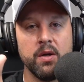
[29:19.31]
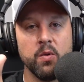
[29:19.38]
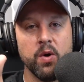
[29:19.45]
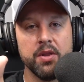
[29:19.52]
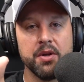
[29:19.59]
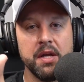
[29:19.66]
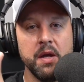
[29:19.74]

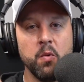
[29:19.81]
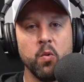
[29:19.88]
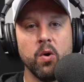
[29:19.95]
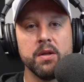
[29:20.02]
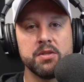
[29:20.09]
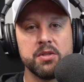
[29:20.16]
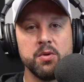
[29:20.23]
whether he
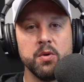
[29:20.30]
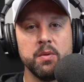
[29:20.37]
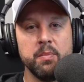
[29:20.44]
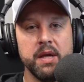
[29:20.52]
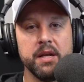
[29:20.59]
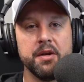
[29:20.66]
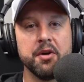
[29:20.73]
wants to
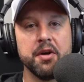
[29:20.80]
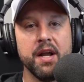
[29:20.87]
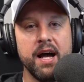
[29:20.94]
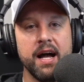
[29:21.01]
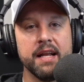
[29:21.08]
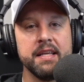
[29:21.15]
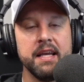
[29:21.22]
admit it or
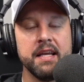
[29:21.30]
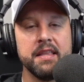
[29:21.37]
not.